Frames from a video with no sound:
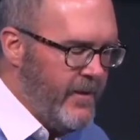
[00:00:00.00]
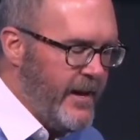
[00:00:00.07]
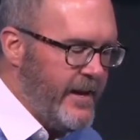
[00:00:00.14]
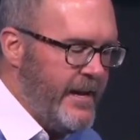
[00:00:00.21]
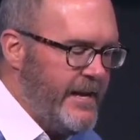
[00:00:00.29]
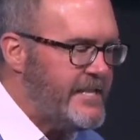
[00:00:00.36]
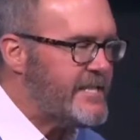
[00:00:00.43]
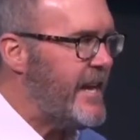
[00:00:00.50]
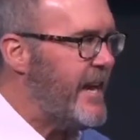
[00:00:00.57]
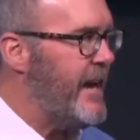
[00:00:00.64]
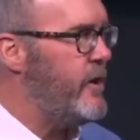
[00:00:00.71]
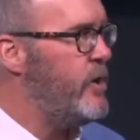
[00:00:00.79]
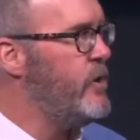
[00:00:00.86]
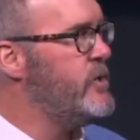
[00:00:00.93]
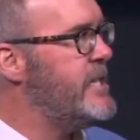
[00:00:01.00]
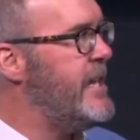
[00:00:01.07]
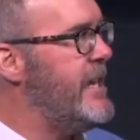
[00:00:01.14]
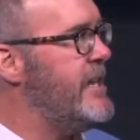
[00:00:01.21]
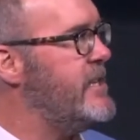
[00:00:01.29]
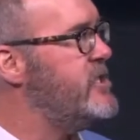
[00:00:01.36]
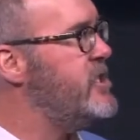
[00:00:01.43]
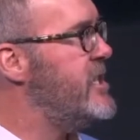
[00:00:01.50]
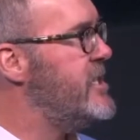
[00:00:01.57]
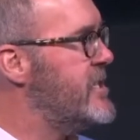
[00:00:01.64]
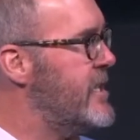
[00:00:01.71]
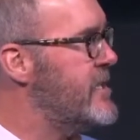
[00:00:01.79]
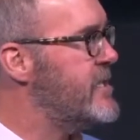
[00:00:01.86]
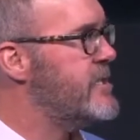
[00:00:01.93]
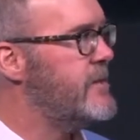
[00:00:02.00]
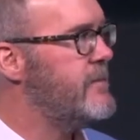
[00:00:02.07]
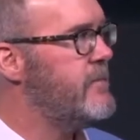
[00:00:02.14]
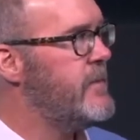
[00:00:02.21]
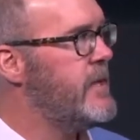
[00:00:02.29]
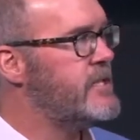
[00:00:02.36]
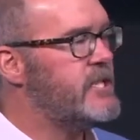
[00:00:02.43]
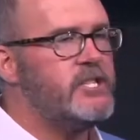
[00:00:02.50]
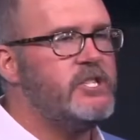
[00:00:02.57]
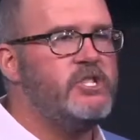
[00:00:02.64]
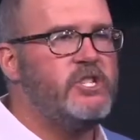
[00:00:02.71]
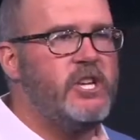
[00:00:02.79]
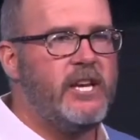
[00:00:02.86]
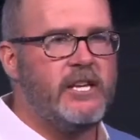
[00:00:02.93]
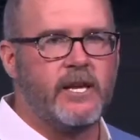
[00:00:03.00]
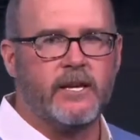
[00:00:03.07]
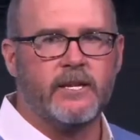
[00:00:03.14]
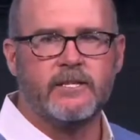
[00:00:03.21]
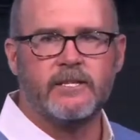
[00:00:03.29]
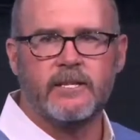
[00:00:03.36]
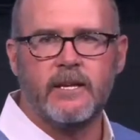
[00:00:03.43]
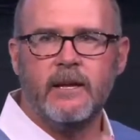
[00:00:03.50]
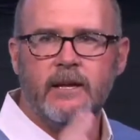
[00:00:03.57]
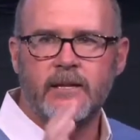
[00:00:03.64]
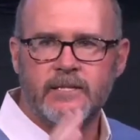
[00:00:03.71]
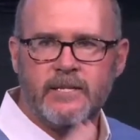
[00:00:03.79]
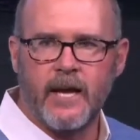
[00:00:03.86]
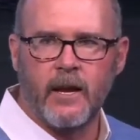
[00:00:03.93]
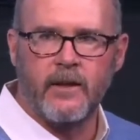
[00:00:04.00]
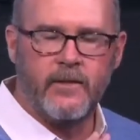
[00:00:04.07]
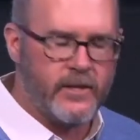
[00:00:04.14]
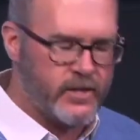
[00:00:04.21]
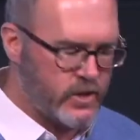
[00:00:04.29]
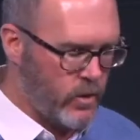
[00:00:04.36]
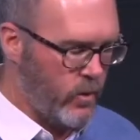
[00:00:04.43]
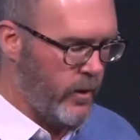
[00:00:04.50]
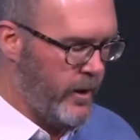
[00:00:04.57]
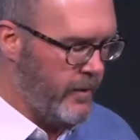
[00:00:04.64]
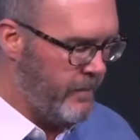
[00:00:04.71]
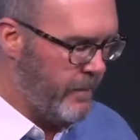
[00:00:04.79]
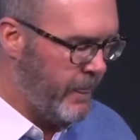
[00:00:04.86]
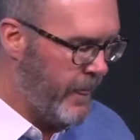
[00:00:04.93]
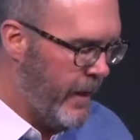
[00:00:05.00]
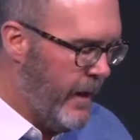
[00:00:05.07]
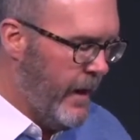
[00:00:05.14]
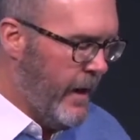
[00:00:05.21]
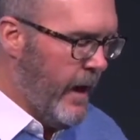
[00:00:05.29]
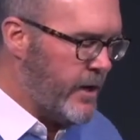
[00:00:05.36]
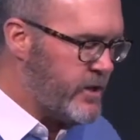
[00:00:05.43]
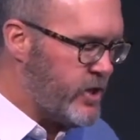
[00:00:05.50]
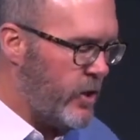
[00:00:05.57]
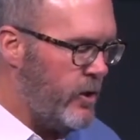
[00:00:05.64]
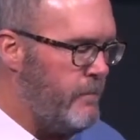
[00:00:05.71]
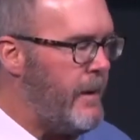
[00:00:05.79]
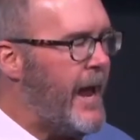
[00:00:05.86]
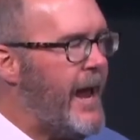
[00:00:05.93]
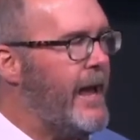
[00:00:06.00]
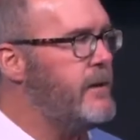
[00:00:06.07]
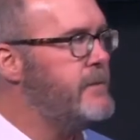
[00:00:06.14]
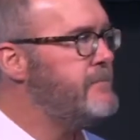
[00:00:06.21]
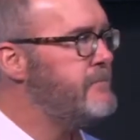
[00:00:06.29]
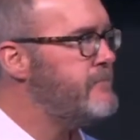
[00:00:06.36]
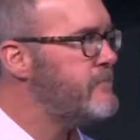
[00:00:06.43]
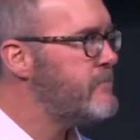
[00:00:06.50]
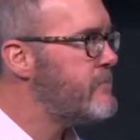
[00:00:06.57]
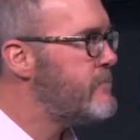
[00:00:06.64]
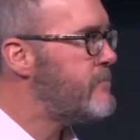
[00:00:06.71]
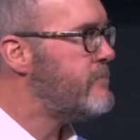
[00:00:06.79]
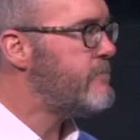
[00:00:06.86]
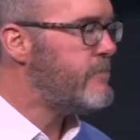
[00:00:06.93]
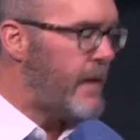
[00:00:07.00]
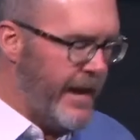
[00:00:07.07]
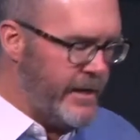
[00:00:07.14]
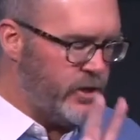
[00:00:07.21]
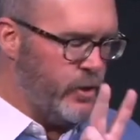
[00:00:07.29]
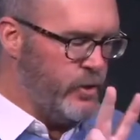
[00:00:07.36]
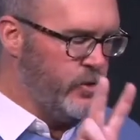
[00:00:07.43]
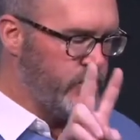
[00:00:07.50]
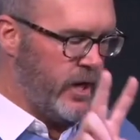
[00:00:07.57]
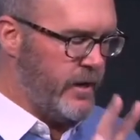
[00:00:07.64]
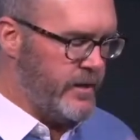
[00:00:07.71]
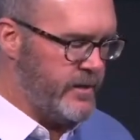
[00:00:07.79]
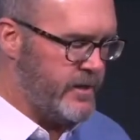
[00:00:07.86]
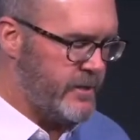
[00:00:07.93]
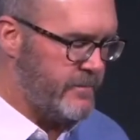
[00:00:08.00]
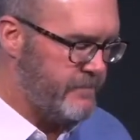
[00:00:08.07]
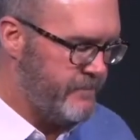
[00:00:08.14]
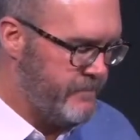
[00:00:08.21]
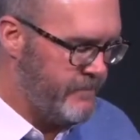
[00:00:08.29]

Then he said, who's he? Jesus. This is Jesus telling the story. A certain man had two sons.